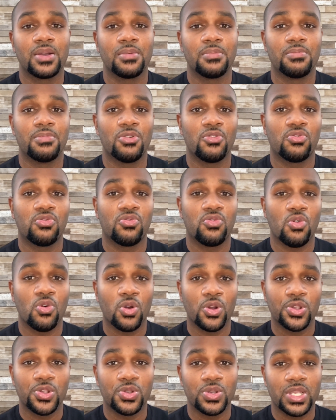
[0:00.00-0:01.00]
before
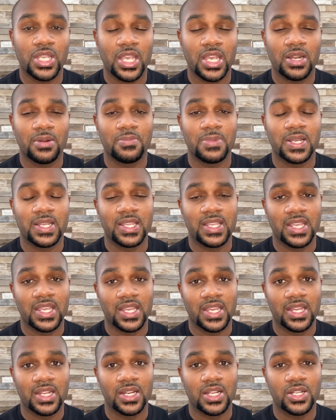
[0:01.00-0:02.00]
you can
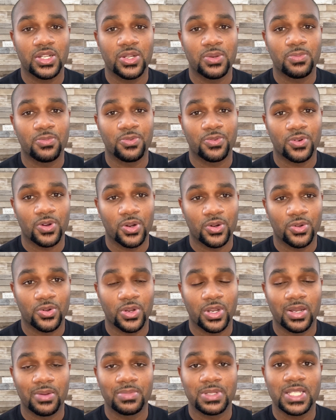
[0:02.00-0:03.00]
begin the
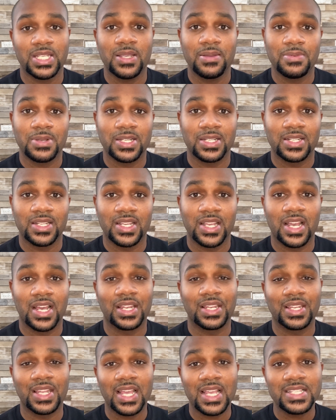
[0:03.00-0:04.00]
program, typically,
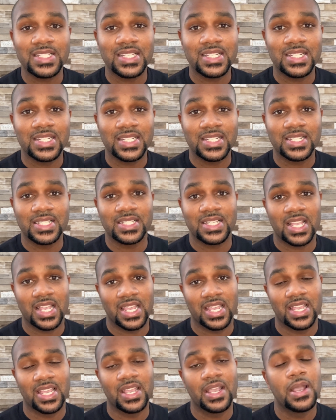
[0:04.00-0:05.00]
unless it is
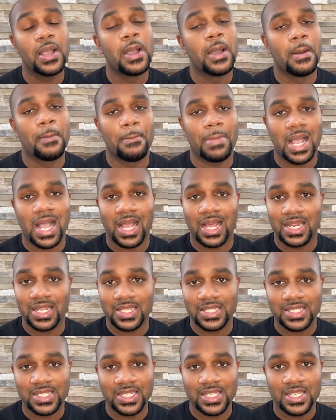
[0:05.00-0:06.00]
a
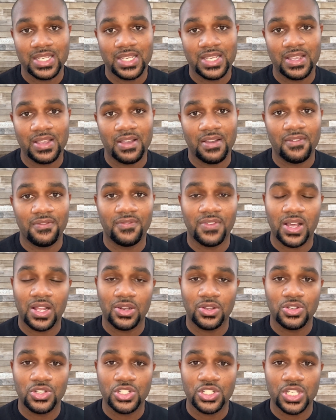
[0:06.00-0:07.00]
policy
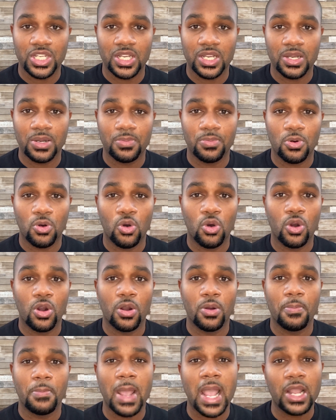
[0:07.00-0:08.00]
fellowship or
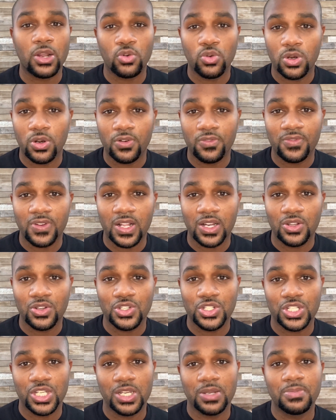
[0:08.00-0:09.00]
macro
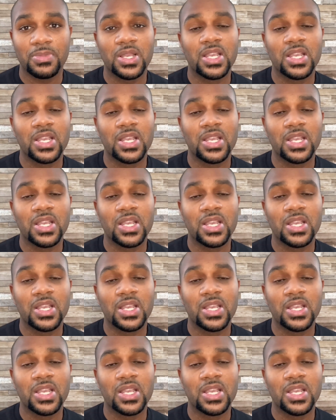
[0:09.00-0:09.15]
fellowship.